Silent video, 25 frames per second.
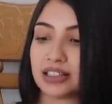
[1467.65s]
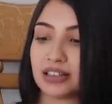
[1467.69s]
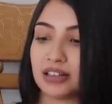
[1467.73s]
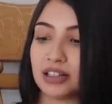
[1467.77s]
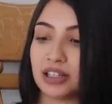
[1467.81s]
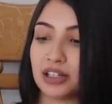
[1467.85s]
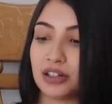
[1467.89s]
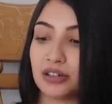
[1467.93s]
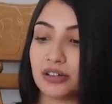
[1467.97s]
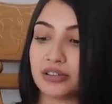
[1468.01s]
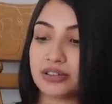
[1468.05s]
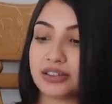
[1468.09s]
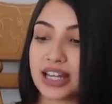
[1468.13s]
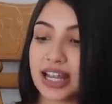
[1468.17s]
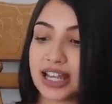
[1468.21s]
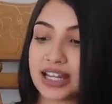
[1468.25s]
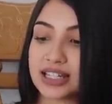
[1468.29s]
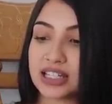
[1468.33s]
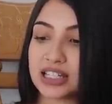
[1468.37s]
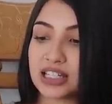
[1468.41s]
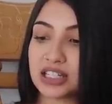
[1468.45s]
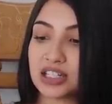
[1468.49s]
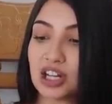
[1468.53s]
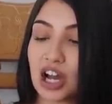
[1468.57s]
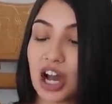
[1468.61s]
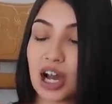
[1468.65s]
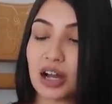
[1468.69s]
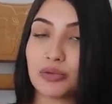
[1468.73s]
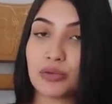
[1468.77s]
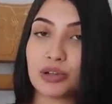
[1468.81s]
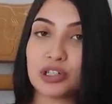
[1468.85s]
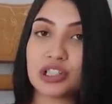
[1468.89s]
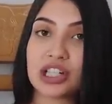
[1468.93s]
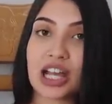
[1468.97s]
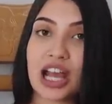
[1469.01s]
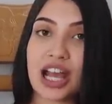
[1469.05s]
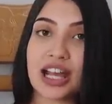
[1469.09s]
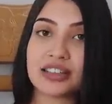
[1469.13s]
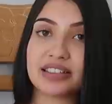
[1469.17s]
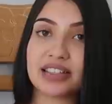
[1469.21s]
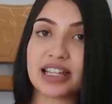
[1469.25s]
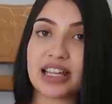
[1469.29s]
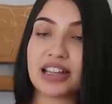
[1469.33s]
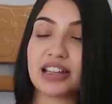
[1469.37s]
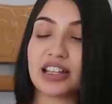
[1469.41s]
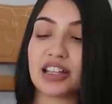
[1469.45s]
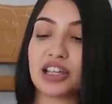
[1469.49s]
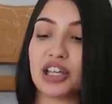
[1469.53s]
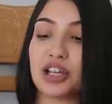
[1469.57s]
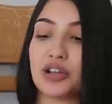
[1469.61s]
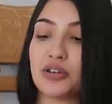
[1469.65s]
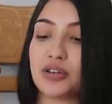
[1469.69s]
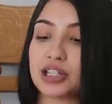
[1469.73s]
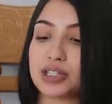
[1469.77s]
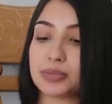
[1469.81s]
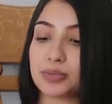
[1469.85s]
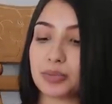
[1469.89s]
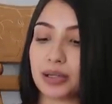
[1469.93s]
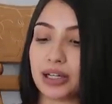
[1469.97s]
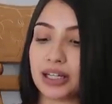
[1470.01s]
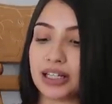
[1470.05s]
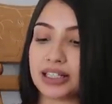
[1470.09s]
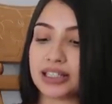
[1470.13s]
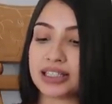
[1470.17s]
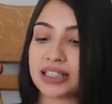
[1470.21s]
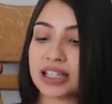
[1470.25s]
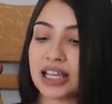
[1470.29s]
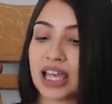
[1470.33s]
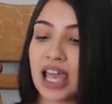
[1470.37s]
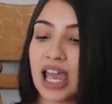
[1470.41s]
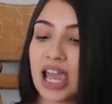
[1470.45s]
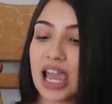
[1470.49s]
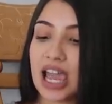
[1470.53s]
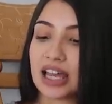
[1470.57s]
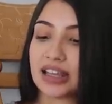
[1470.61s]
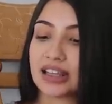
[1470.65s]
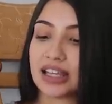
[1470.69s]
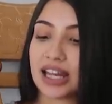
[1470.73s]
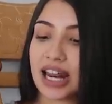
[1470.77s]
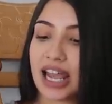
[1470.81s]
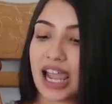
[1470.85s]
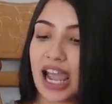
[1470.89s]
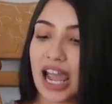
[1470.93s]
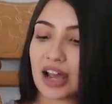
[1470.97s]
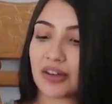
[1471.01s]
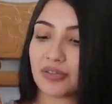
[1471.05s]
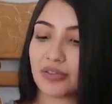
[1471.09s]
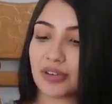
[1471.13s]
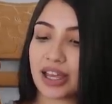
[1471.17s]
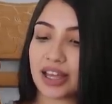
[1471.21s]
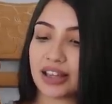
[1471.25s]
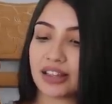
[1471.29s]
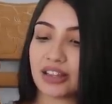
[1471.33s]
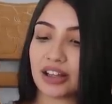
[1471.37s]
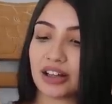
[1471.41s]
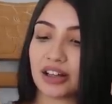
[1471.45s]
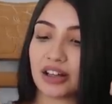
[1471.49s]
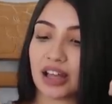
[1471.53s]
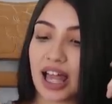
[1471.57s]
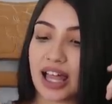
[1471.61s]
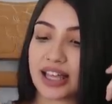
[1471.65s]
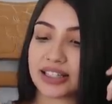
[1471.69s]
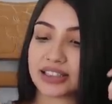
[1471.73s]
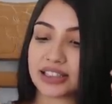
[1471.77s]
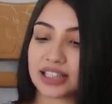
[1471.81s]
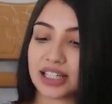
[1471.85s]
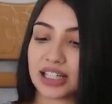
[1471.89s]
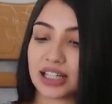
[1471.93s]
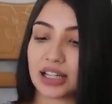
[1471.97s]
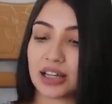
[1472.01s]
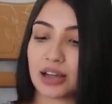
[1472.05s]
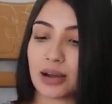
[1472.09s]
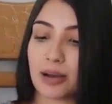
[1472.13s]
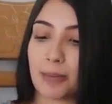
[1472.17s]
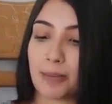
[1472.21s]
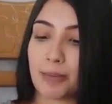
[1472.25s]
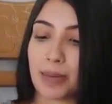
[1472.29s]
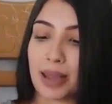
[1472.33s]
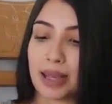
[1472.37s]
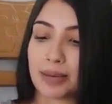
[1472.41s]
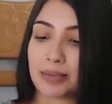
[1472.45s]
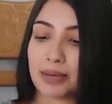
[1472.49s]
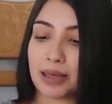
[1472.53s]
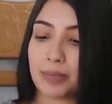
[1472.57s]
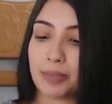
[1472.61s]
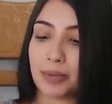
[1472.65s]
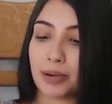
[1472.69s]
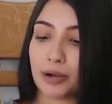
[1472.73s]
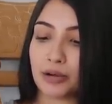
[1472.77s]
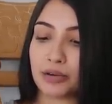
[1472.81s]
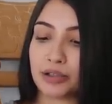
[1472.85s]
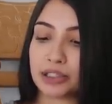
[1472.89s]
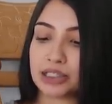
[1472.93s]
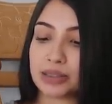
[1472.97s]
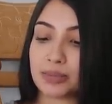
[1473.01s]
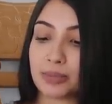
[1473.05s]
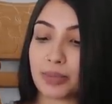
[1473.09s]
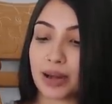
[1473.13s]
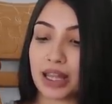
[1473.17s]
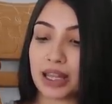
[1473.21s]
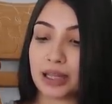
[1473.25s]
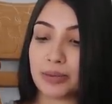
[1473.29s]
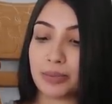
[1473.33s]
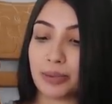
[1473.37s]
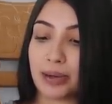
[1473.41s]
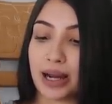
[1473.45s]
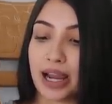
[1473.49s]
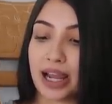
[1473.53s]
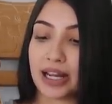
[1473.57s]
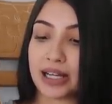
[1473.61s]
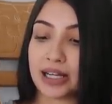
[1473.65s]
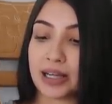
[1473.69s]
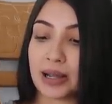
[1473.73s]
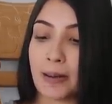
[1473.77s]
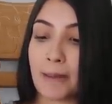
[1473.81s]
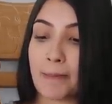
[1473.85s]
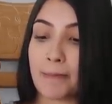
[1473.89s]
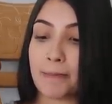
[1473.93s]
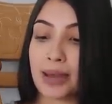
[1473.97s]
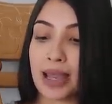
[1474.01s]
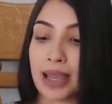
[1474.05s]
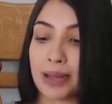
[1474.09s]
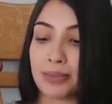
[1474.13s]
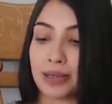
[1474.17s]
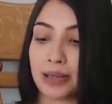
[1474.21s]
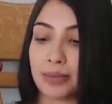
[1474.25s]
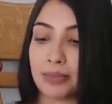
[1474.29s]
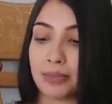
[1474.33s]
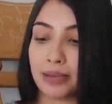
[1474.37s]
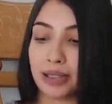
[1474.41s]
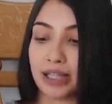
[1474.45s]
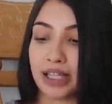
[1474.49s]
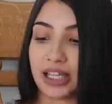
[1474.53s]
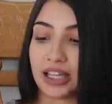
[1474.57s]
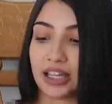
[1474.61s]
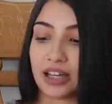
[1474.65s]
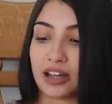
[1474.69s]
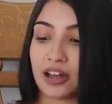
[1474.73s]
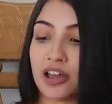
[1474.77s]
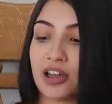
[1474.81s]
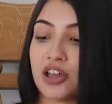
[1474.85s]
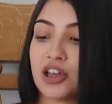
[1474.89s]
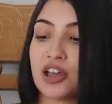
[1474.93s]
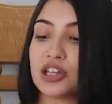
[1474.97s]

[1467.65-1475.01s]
A little Daisy Dot, which has like the cutest prints. And then I have like the classic baby bows by the brand Baby Bling.